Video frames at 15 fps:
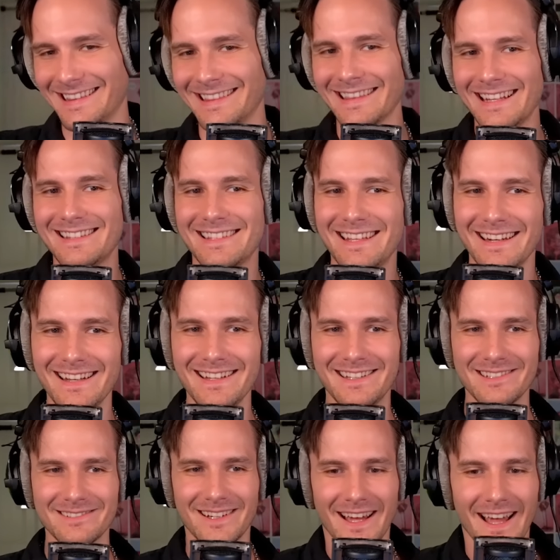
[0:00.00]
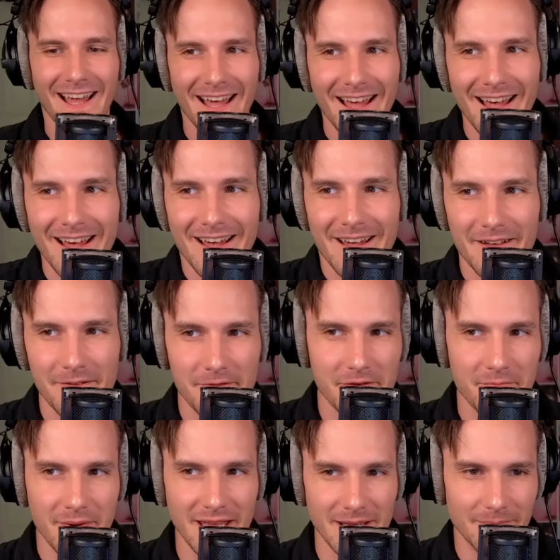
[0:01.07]
let's get into the
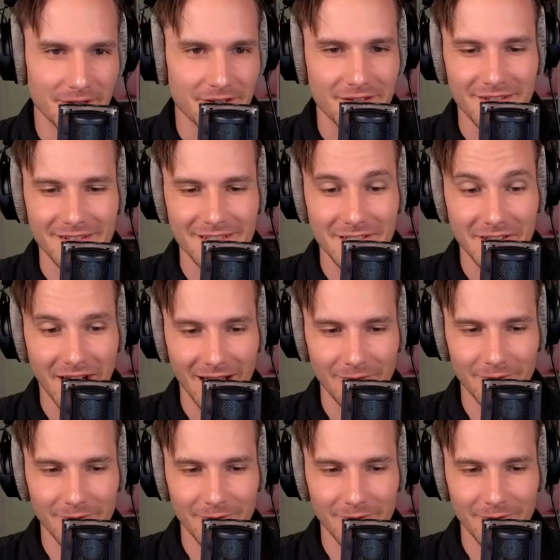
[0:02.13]
memes, shall